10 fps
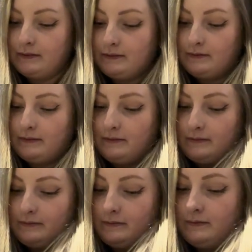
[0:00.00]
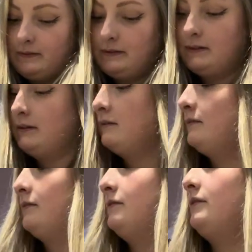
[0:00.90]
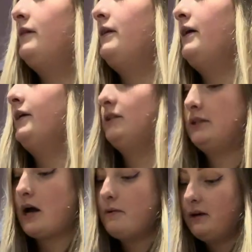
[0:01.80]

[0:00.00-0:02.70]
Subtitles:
Like so.